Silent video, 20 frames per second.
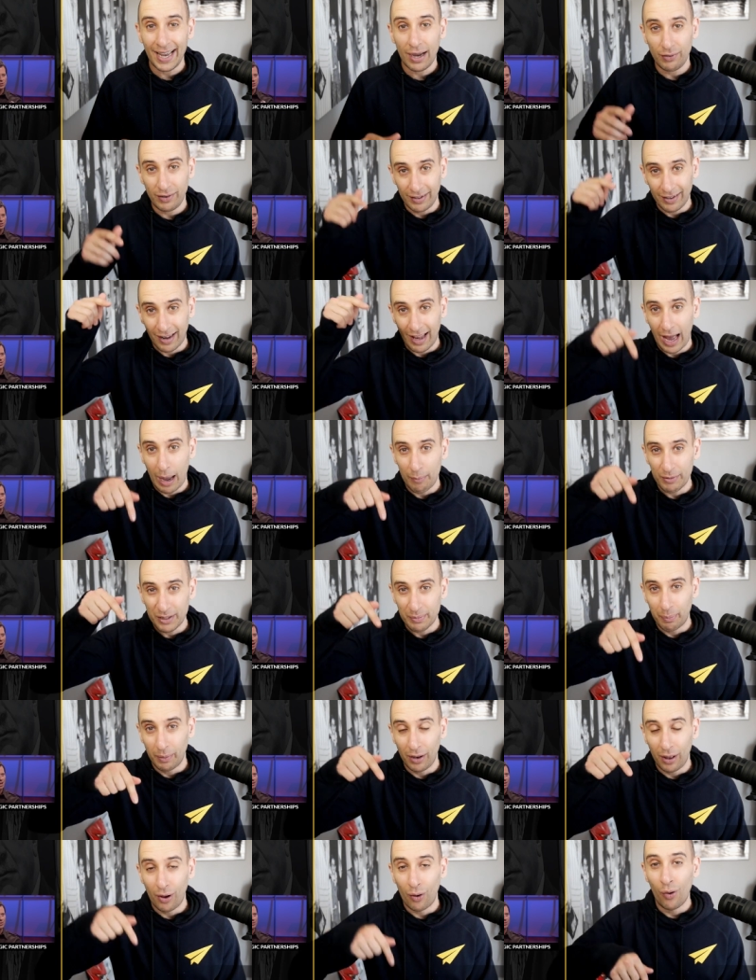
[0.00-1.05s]
down in the comments
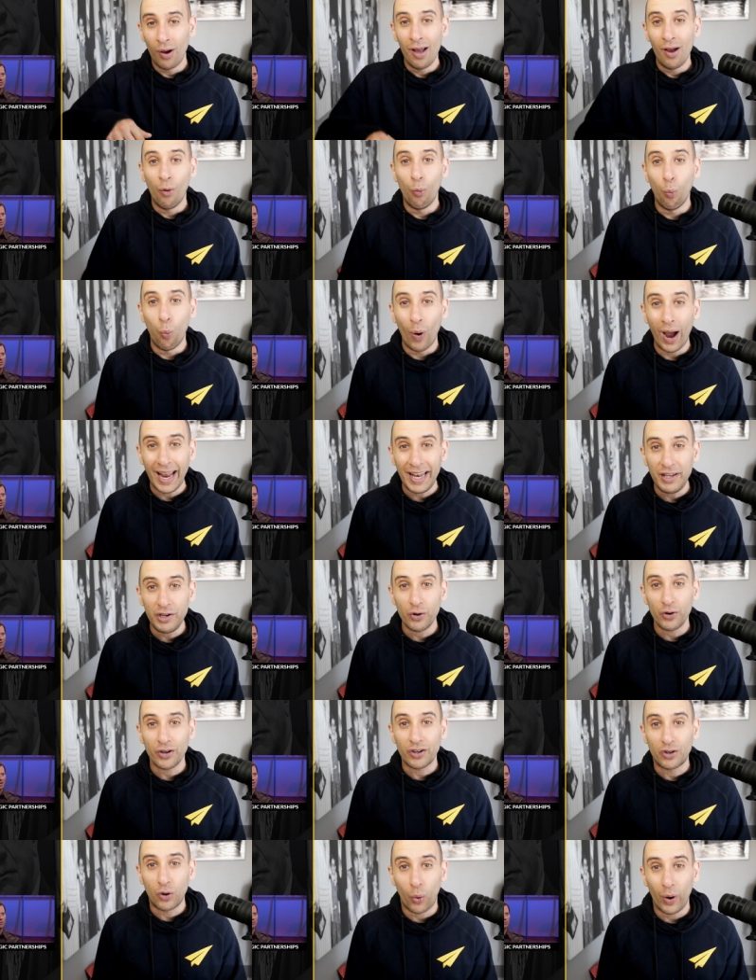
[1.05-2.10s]
below when
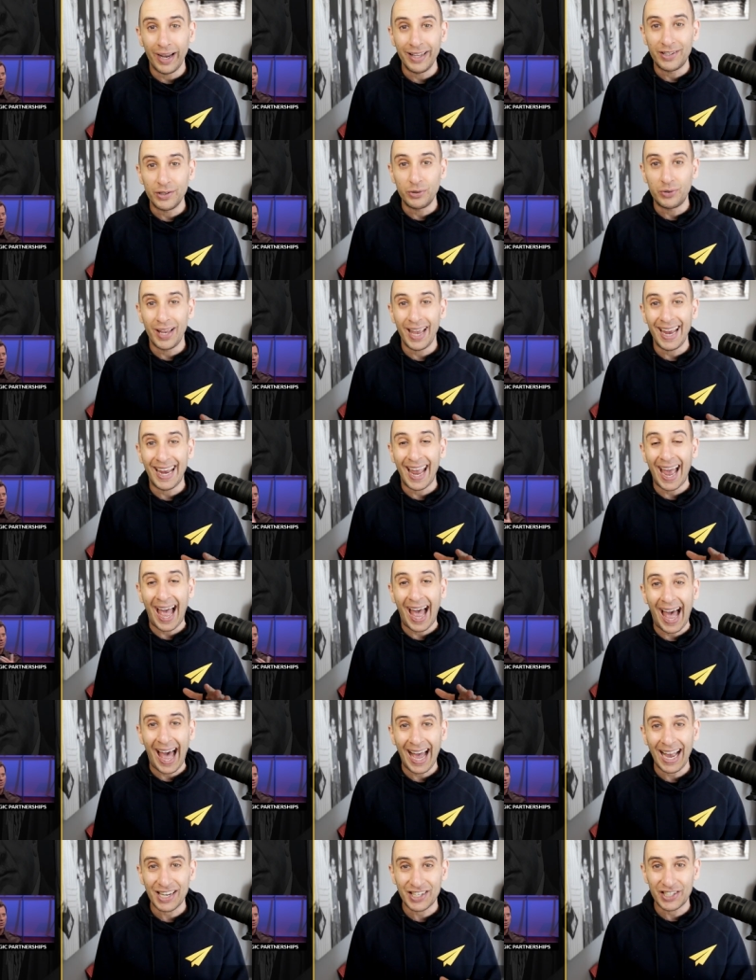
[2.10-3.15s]
you're going to take
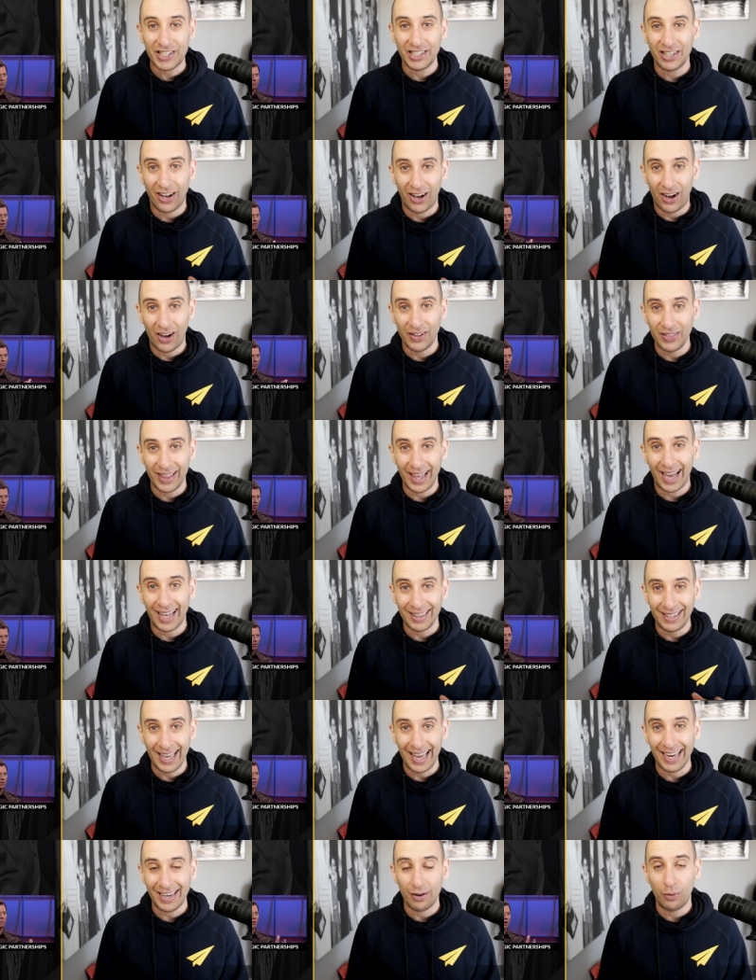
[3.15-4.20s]
action on
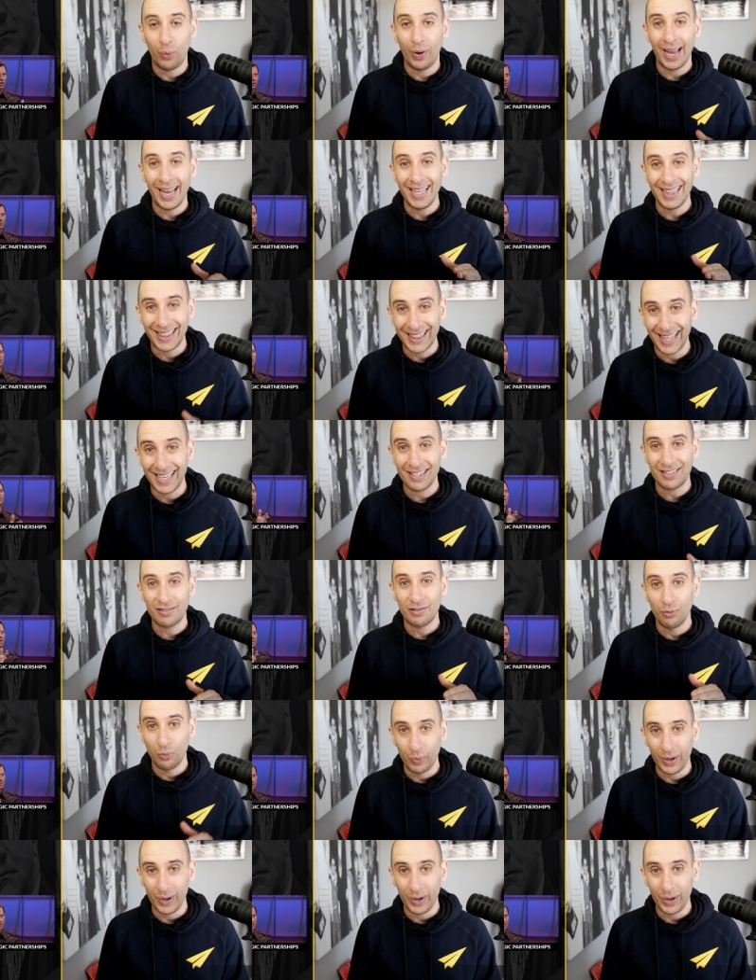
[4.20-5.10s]
that takeaway this